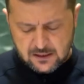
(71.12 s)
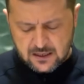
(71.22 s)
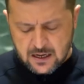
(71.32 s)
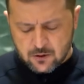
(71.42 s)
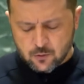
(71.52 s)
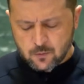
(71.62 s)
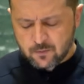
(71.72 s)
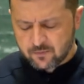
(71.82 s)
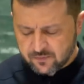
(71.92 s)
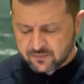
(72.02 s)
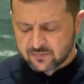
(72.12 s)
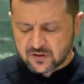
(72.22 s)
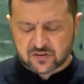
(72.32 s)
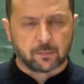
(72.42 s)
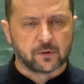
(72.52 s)
Now,
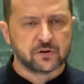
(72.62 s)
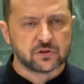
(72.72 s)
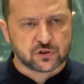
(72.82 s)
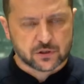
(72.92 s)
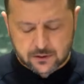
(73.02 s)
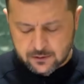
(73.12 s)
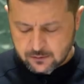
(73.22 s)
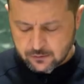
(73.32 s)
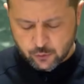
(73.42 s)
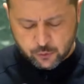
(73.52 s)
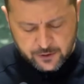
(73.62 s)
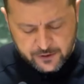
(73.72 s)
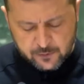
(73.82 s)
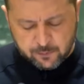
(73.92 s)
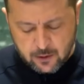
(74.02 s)
the Zaporizhzhia
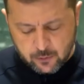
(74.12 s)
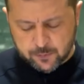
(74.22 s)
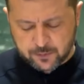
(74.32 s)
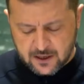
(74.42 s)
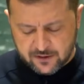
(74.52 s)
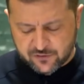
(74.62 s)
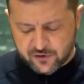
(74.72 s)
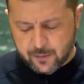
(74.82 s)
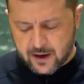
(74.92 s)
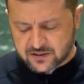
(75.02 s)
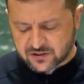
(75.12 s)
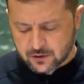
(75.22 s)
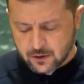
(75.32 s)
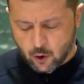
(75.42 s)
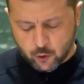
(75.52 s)
nuclear power plant
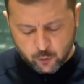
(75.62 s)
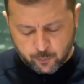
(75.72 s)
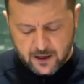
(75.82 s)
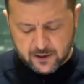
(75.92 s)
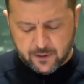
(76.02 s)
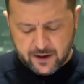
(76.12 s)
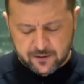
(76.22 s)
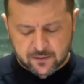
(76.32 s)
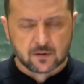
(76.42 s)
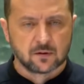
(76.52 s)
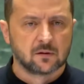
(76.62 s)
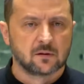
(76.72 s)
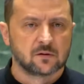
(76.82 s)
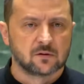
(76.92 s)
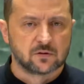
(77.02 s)
remains occupied by
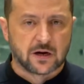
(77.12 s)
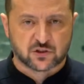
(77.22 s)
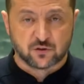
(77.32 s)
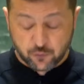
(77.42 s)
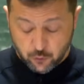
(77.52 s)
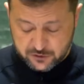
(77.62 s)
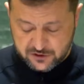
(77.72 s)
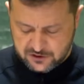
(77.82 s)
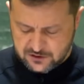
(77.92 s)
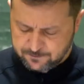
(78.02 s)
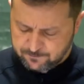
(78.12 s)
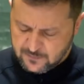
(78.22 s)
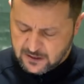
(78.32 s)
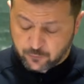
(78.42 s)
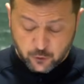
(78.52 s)
Russian forces,
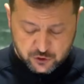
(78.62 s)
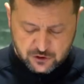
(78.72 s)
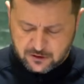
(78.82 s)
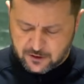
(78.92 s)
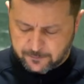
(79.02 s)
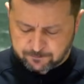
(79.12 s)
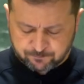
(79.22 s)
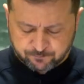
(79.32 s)
unfortunately,